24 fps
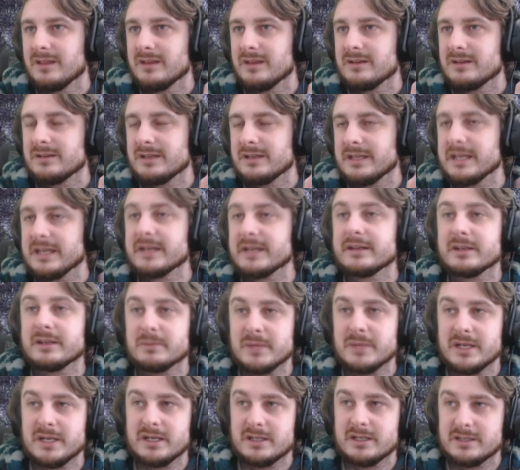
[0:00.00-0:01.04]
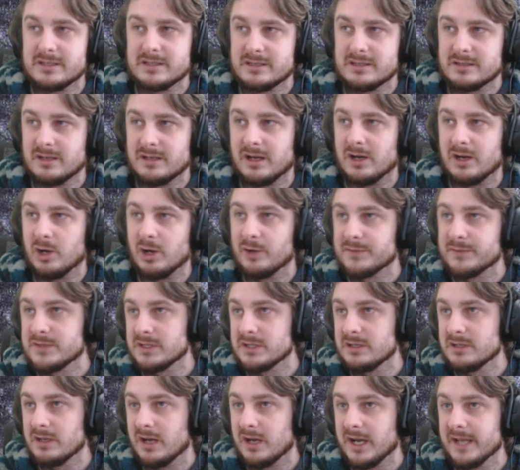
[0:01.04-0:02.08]
hidden minions are
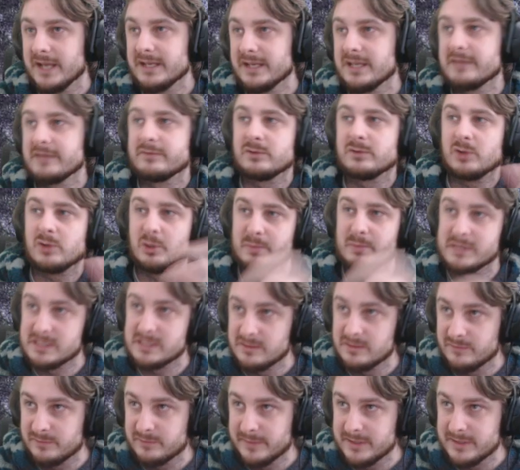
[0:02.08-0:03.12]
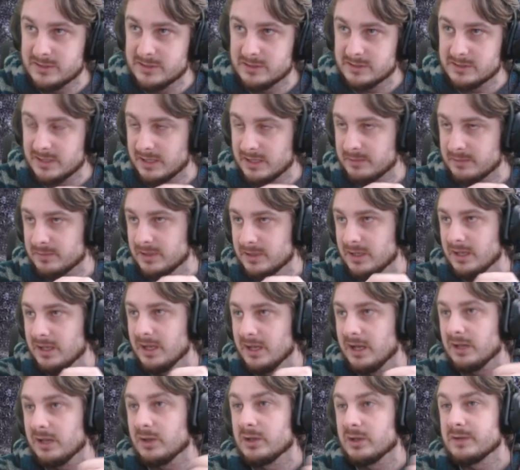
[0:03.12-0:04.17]
often hide, evil, or misinformation type.
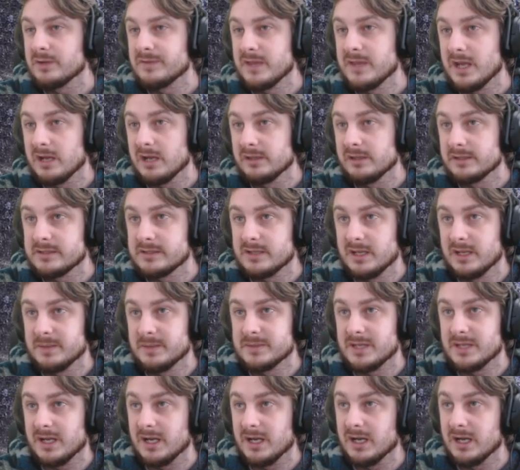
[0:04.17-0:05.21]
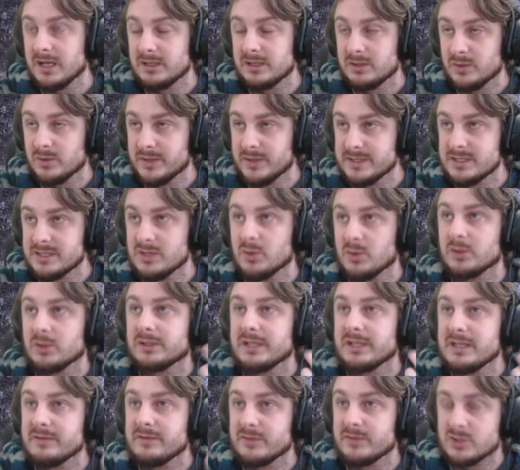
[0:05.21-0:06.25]
A lot of the other types are noisy or
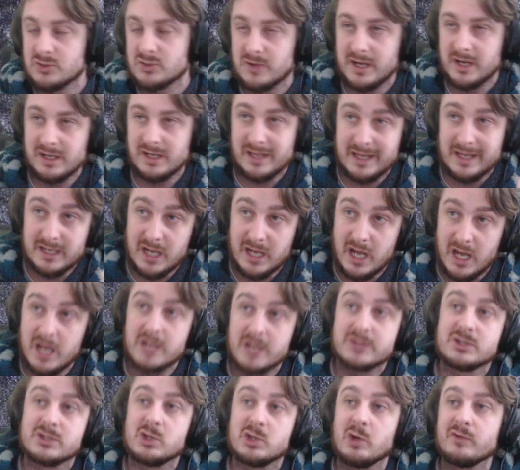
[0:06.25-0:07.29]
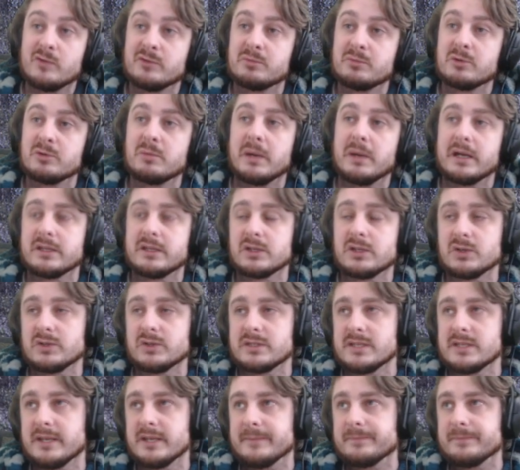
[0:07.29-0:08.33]
leave a trail and are solvable by the good
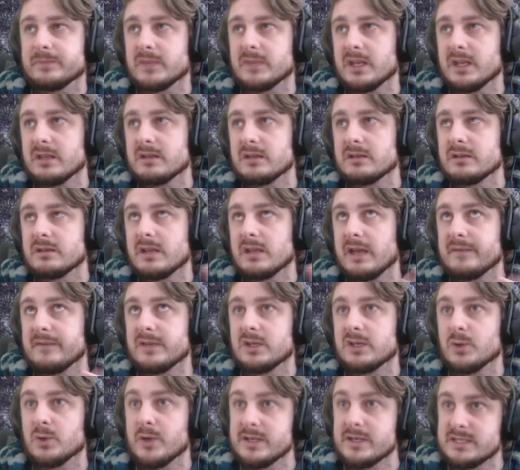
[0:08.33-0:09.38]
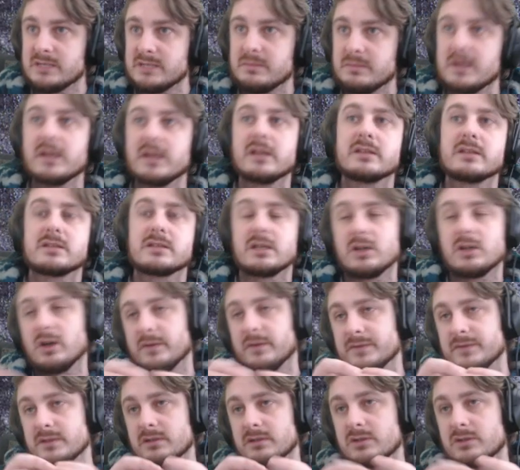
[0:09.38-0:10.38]
team. And having noisy minions can often